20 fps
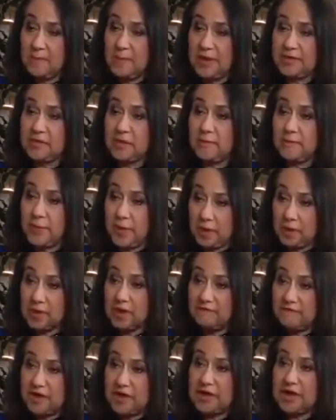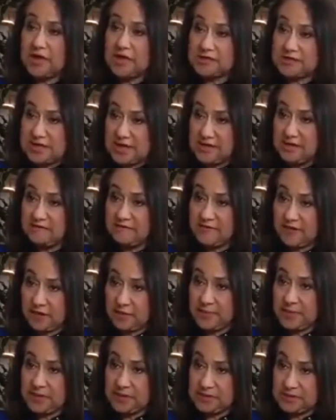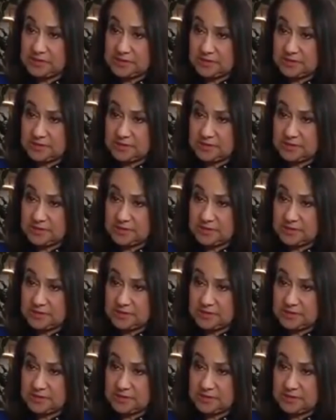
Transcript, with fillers: but the bulk of it is in the Philippines.